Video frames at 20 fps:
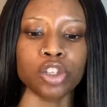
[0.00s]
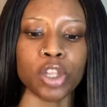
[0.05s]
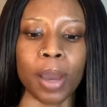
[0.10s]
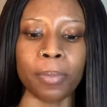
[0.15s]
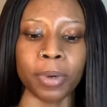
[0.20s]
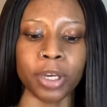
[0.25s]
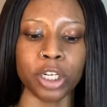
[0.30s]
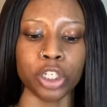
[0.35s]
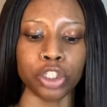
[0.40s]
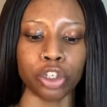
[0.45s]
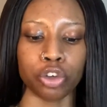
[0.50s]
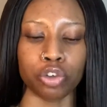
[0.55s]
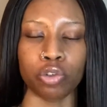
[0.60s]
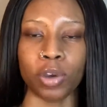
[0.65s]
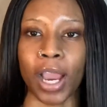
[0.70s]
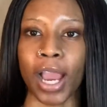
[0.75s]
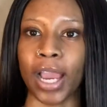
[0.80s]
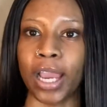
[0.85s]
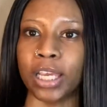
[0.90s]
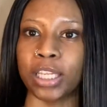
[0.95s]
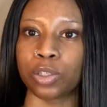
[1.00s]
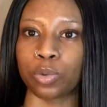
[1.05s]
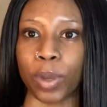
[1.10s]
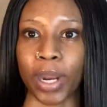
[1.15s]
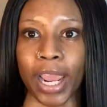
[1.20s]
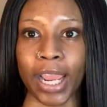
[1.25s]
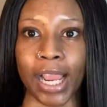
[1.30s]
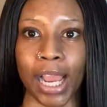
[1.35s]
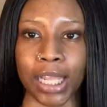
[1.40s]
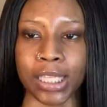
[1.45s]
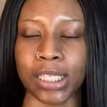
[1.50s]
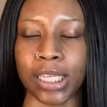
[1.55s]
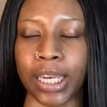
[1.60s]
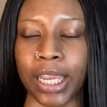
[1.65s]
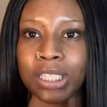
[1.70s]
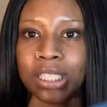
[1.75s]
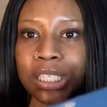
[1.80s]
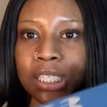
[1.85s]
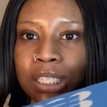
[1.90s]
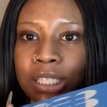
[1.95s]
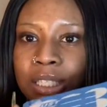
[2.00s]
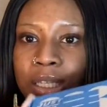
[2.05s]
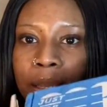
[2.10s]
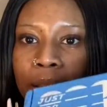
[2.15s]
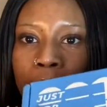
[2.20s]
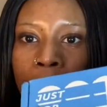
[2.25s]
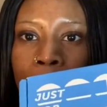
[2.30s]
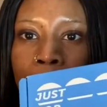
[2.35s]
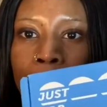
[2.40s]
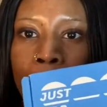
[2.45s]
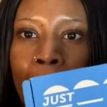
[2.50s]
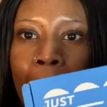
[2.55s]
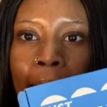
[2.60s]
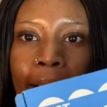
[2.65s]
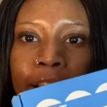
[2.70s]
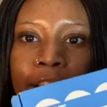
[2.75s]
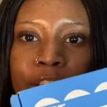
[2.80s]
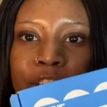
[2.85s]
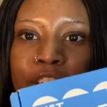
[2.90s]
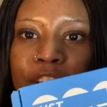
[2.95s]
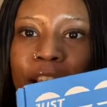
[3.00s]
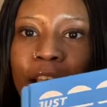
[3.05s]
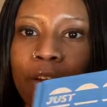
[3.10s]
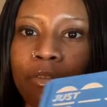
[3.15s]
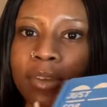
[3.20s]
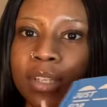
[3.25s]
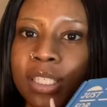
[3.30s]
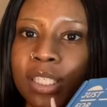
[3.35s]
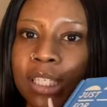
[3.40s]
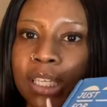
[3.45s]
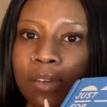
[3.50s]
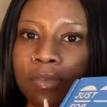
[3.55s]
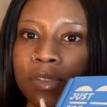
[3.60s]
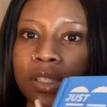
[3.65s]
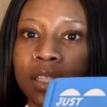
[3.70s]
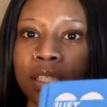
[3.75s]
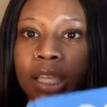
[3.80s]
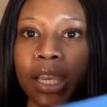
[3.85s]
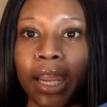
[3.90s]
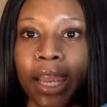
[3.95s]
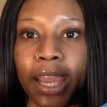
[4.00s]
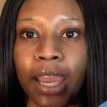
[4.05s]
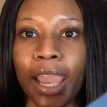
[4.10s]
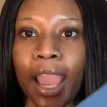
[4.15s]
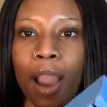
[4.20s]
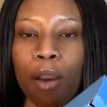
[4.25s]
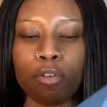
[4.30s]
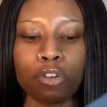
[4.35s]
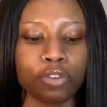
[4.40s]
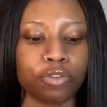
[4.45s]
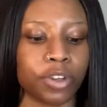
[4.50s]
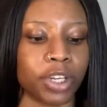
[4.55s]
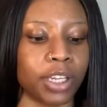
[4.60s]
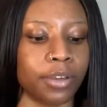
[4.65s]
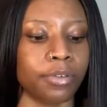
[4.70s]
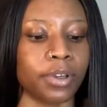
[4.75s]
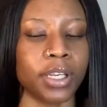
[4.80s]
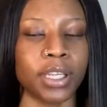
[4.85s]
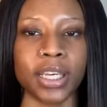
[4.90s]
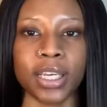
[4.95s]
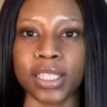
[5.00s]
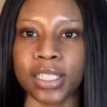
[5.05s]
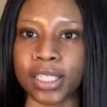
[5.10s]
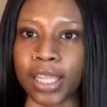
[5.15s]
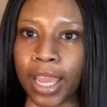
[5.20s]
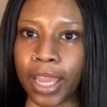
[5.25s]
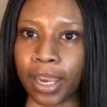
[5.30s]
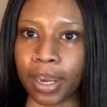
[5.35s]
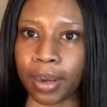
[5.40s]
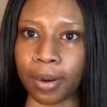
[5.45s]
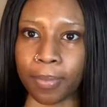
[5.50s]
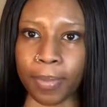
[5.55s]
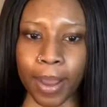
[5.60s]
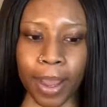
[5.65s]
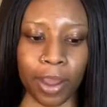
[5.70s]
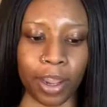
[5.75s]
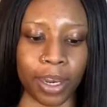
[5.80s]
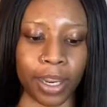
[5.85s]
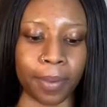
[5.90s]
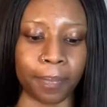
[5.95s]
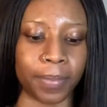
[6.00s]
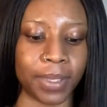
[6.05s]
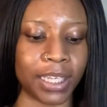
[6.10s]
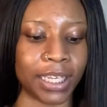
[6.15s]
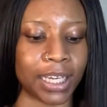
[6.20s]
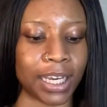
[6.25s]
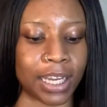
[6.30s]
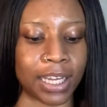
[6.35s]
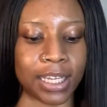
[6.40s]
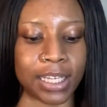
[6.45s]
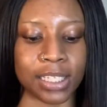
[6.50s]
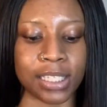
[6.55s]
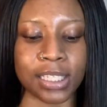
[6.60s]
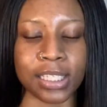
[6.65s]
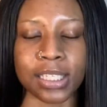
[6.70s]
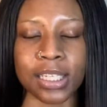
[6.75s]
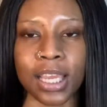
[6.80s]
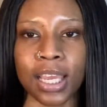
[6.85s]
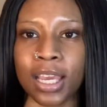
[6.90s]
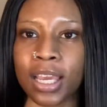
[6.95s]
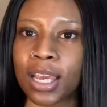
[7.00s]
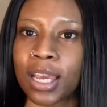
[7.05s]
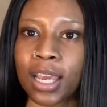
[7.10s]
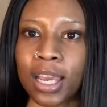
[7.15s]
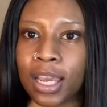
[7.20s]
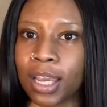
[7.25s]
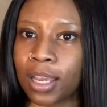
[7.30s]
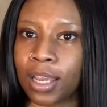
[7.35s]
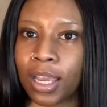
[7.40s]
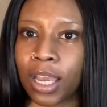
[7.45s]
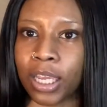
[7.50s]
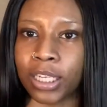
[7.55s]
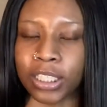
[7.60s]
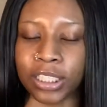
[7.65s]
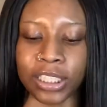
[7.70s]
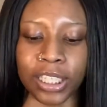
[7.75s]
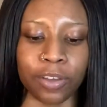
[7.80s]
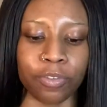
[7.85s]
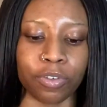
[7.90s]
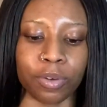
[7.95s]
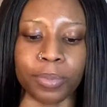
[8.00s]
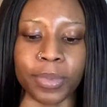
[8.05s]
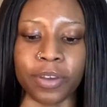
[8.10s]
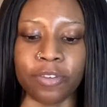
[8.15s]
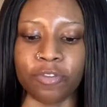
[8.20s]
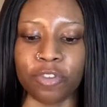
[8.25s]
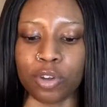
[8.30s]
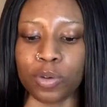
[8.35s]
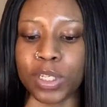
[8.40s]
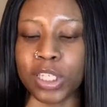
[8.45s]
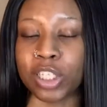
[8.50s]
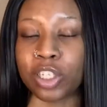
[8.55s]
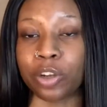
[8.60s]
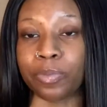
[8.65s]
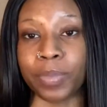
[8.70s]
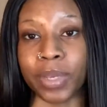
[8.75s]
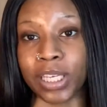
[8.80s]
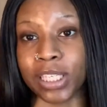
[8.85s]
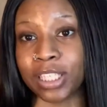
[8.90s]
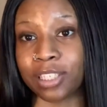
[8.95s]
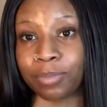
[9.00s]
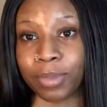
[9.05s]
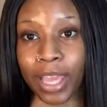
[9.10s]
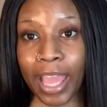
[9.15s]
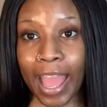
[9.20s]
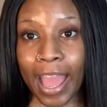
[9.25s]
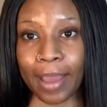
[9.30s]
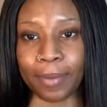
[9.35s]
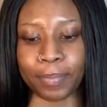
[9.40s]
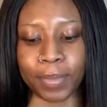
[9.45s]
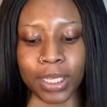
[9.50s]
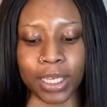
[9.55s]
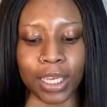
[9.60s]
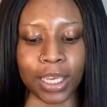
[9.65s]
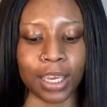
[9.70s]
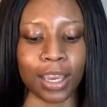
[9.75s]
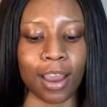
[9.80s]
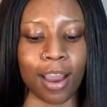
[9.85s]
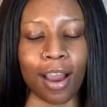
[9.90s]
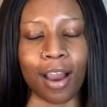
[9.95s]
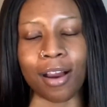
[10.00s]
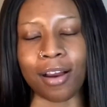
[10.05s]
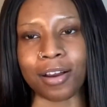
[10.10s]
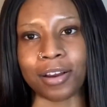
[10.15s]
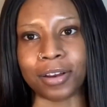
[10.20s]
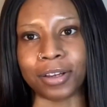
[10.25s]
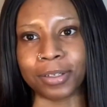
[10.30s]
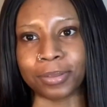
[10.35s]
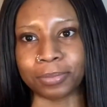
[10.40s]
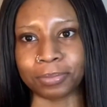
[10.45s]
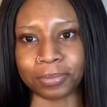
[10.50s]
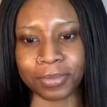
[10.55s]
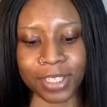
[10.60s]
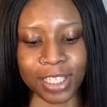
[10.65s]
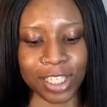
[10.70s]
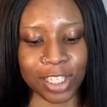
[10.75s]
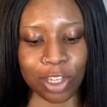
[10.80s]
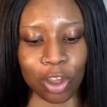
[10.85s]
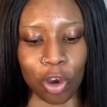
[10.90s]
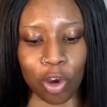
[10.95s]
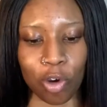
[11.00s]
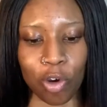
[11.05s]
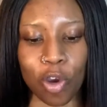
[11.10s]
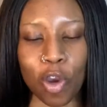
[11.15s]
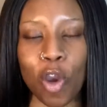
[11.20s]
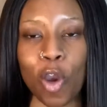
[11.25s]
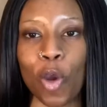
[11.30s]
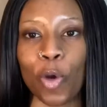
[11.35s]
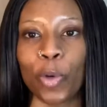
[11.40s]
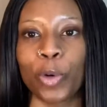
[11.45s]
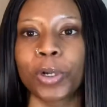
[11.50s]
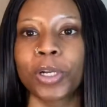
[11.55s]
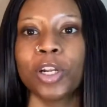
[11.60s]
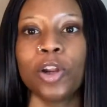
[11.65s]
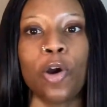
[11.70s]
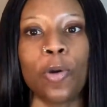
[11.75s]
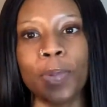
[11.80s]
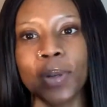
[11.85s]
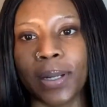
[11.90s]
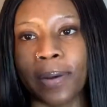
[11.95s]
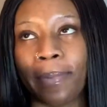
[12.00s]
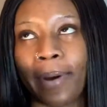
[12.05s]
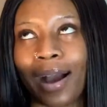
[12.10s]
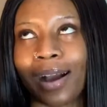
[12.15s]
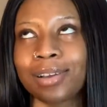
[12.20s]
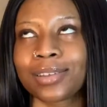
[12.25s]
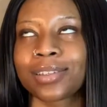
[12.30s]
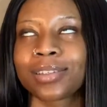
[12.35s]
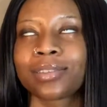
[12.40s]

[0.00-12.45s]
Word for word: i'm gonna show you guys what i got today this is the package that i received today i was really really excited about it because anything from influenster makes me happy um so we're gonna open the box